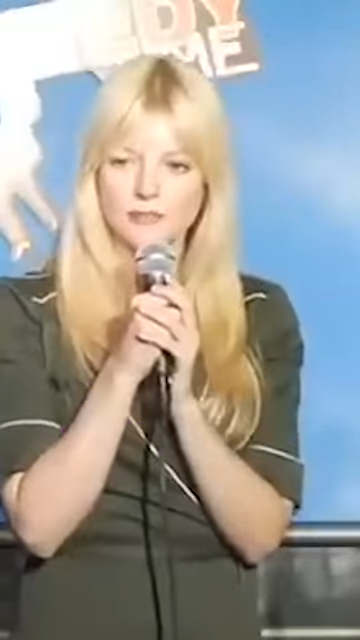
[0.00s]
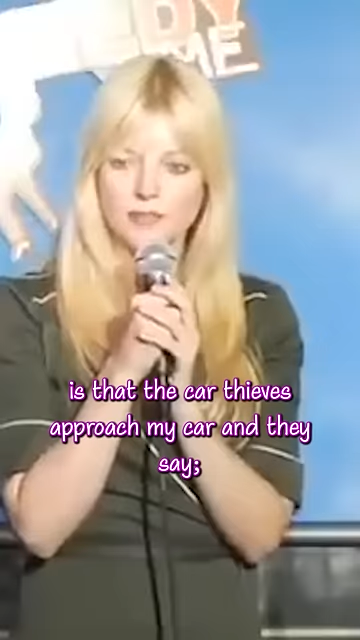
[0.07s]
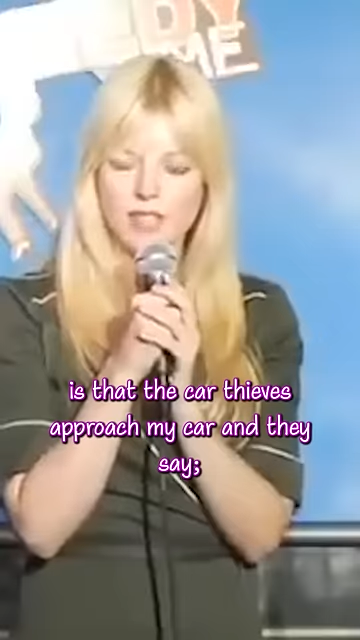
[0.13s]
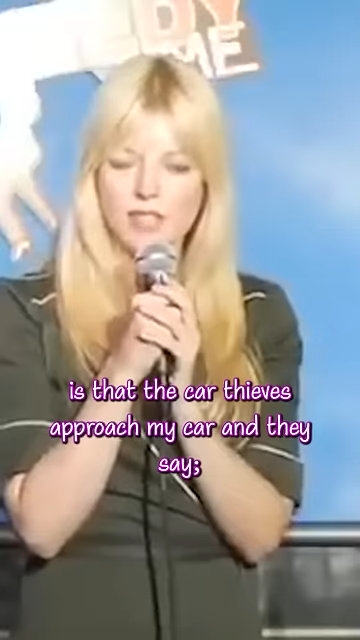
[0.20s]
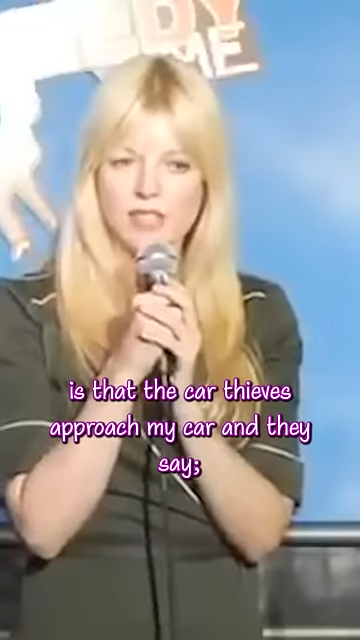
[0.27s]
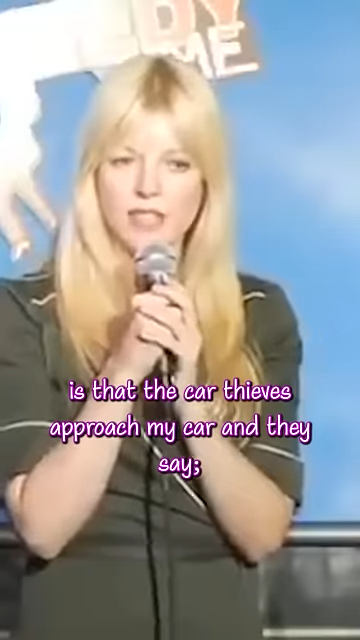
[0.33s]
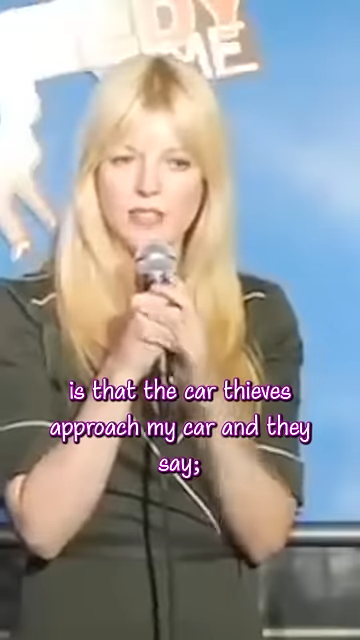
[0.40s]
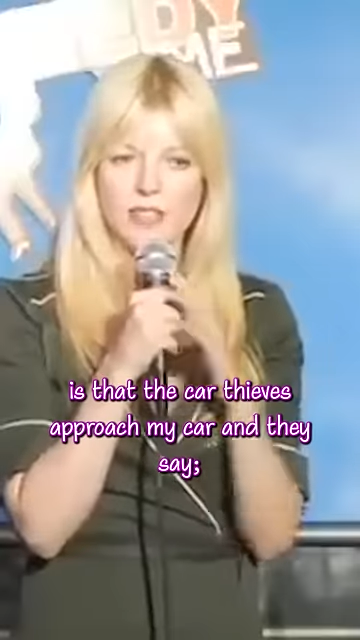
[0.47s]

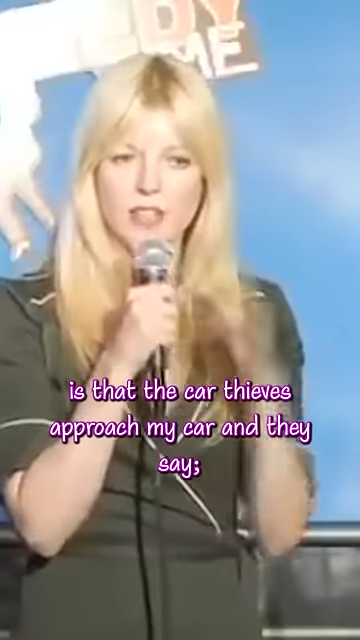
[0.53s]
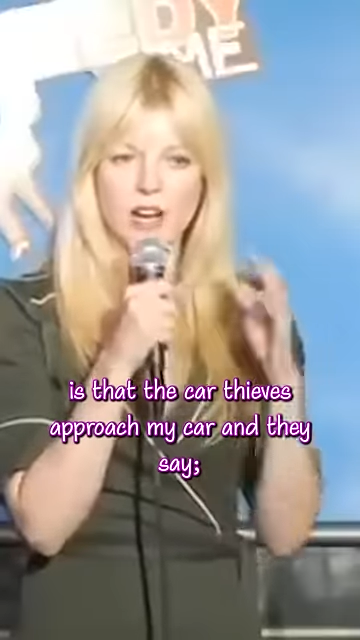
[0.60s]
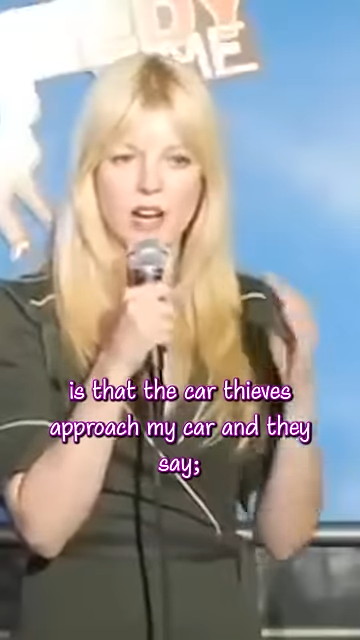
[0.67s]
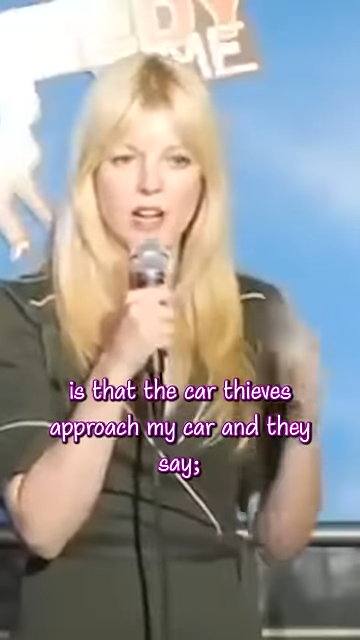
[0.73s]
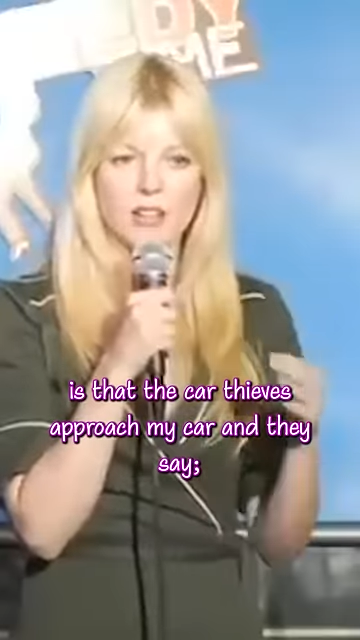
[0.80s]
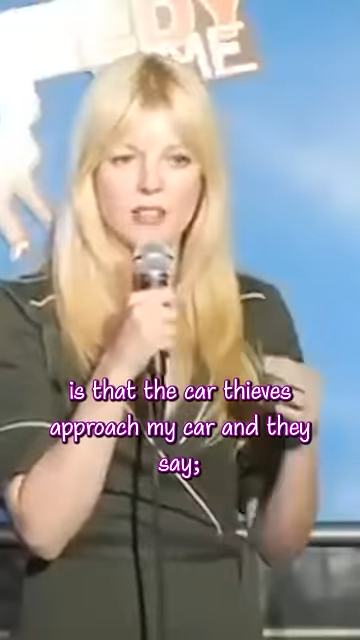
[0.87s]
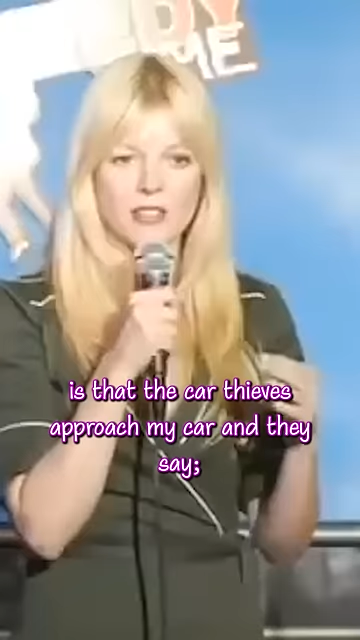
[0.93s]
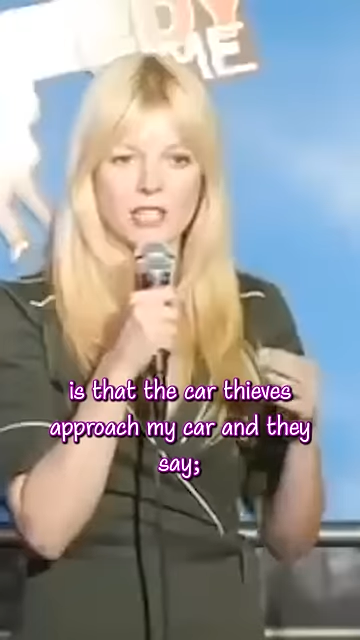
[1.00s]
is that the
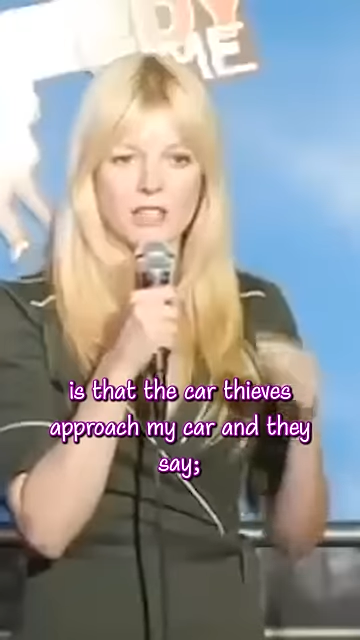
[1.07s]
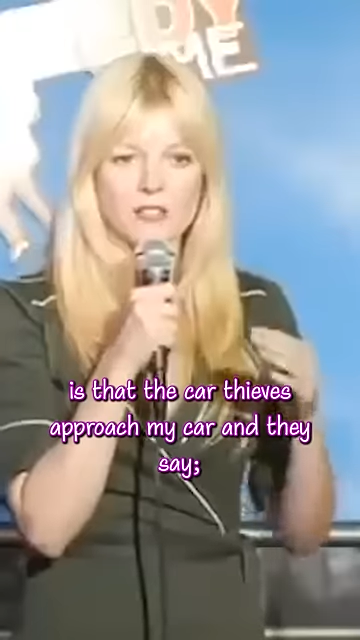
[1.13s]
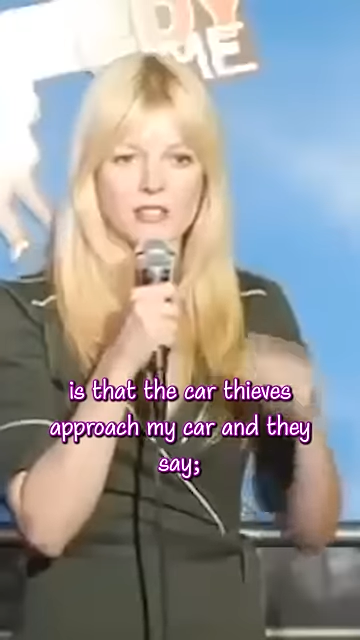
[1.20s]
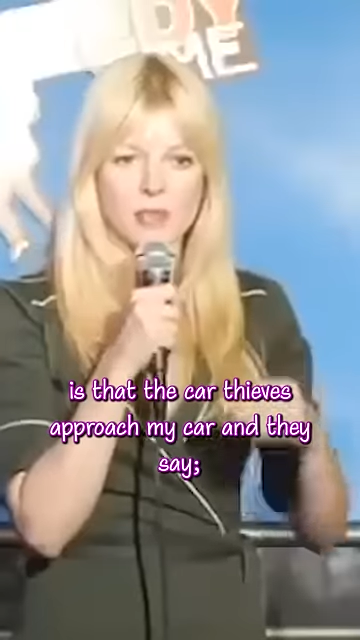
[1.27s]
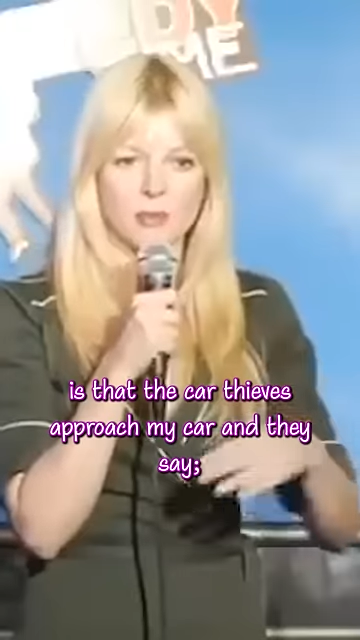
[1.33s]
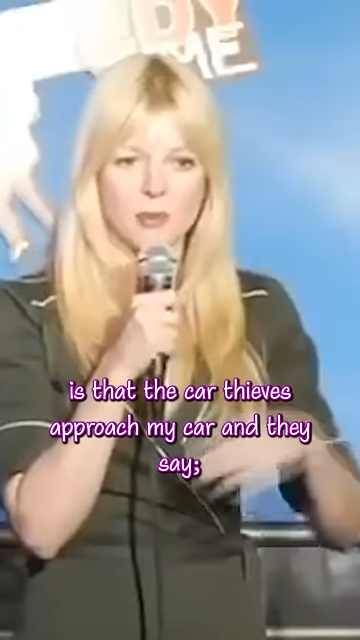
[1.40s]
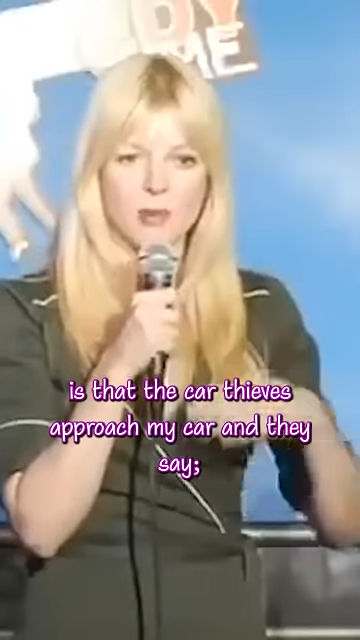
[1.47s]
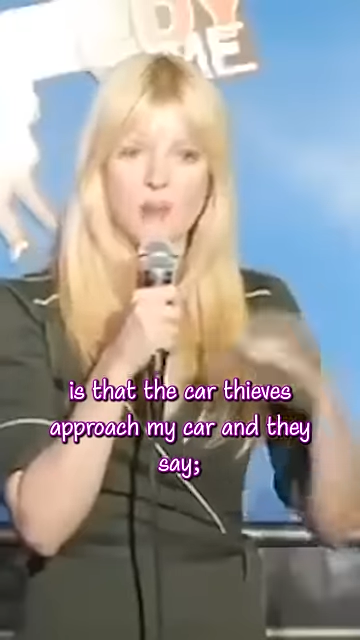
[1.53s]
car thieves
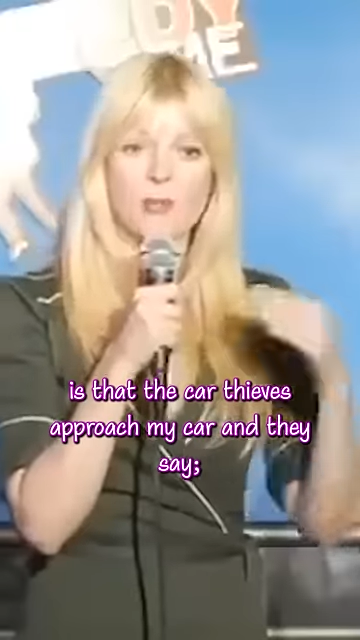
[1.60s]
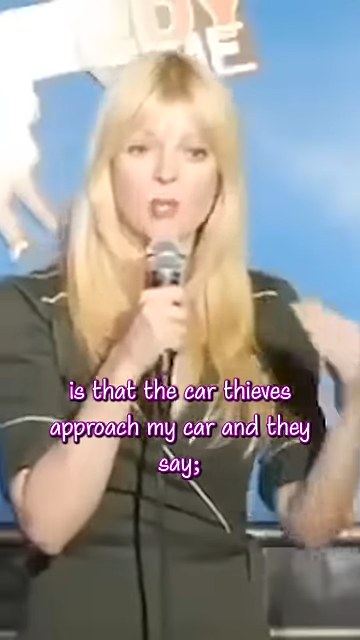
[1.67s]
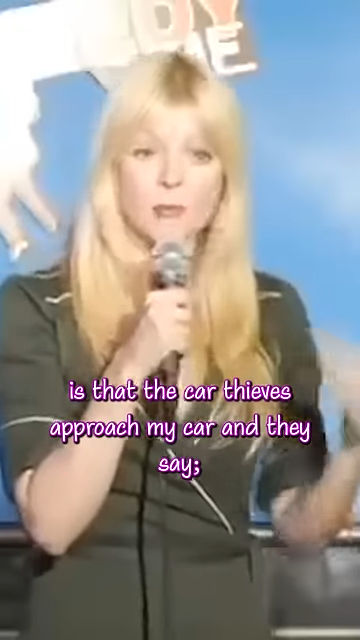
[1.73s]
approach